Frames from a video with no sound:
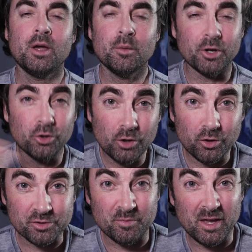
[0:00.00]
but who
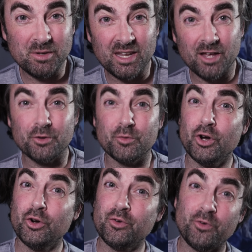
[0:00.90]
knows, maybe down the
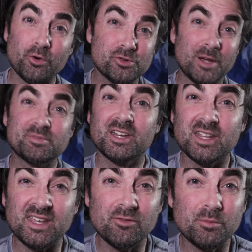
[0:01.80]
road, Photoshop's gonna
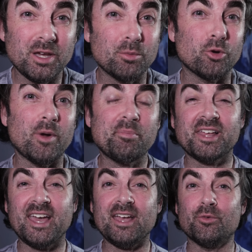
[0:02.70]
even be able to
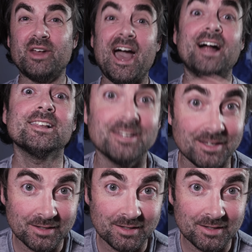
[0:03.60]
replicate reality.